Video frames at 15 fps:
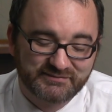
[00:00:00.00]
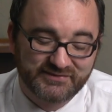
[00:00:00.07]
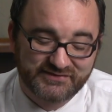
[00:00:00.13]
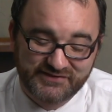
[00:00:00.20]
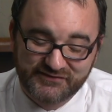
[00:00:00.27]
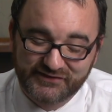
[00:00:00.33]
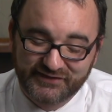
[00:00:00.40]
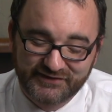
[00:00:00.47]

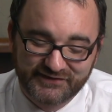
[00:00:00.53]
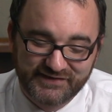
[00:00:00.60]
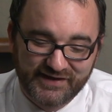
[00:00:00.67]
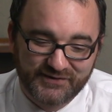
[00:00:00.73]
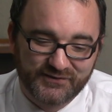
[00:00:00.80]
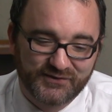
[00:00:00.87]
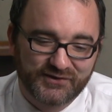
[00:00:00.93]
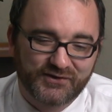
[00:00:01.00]

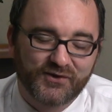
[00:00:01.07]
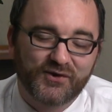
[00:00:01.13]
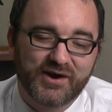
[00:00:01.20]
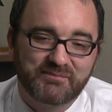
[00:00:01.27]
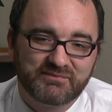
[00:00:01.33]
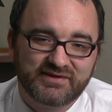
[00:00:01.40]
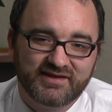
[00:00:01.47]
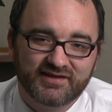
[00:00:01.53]
pacificlegal.org, or
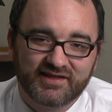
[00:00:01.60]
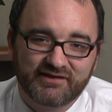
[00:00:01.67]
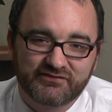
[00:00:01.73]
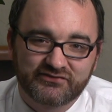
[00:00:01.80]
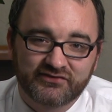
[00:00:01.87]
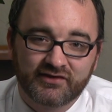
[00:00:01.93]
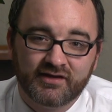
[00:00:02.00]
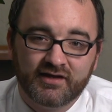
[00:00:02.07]
at
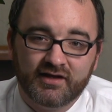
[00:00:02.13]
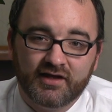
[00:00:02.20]
PLF's